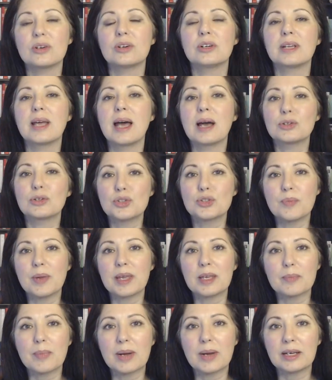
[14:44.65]
on how to
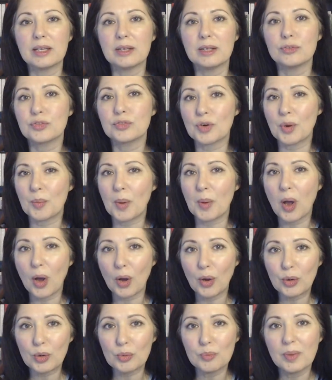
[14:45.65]
make money from
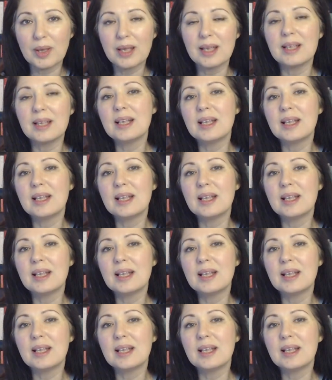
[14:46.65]
home.